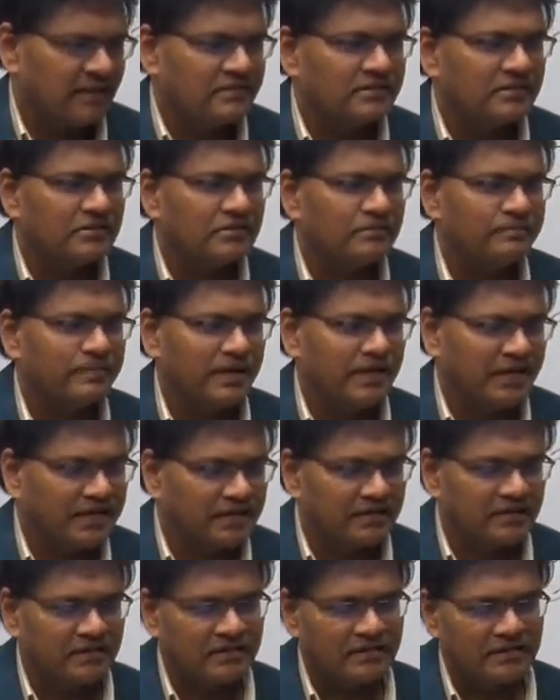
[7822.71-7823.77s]
and also to
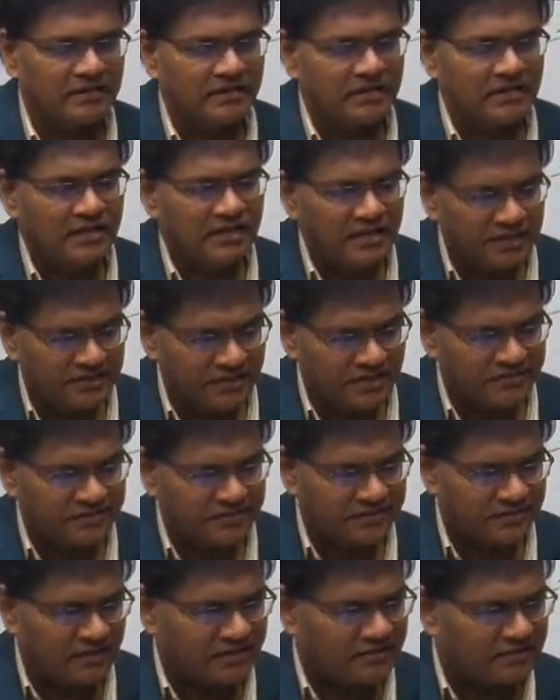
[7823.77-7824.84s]
predict
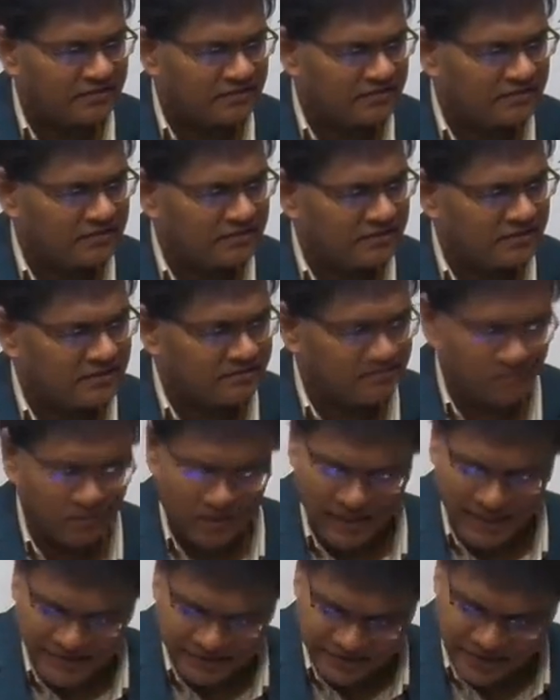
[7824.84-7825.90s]
disasters also
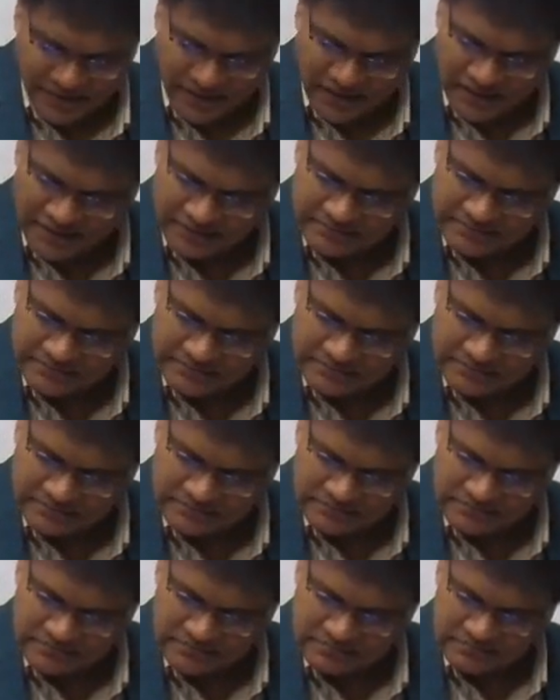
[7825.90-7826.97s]
more accurately.
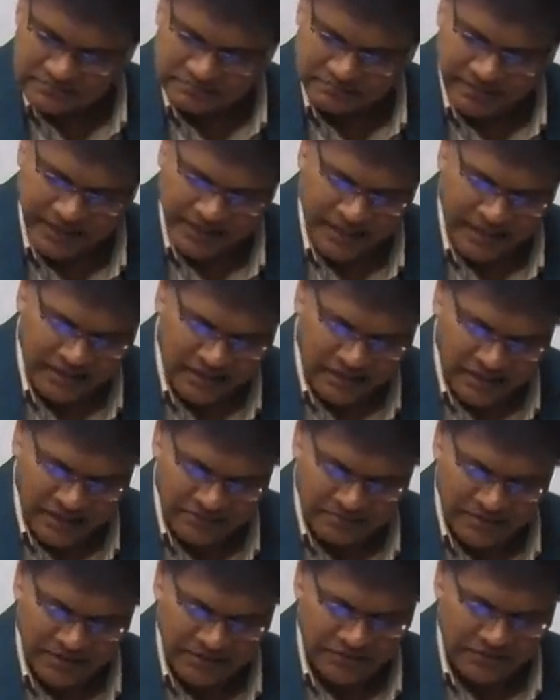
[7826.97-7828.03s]
Big
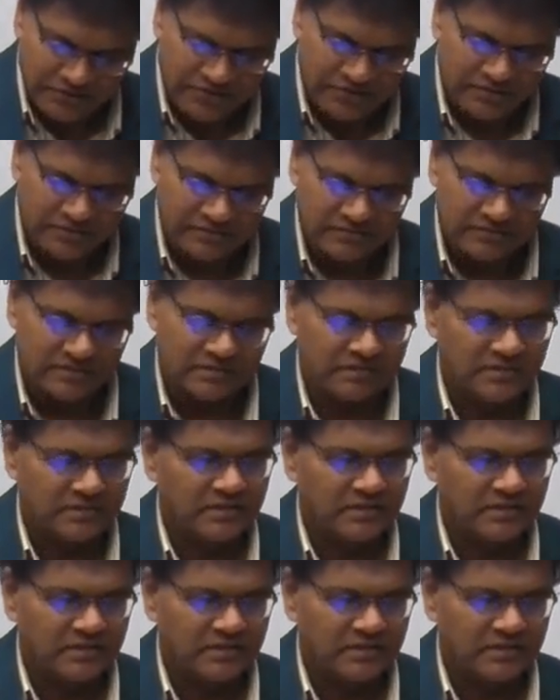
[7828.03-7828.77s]
data has been used.